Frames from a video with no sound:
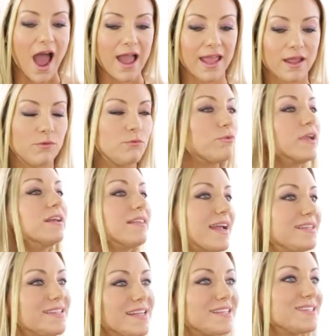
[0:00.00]
I
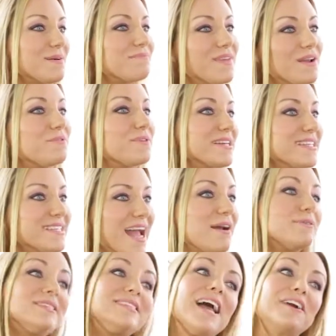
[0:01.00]
realized that something was, I
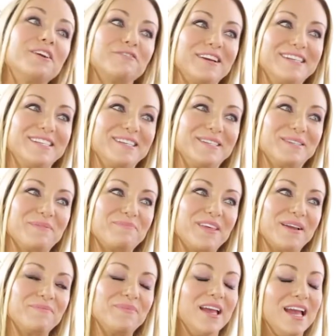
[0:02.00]
was sacrificing
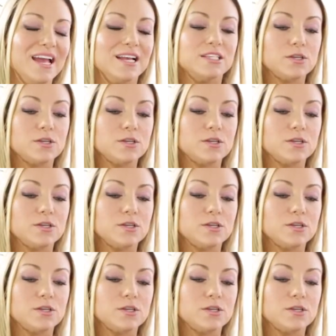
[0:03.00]
something. Right.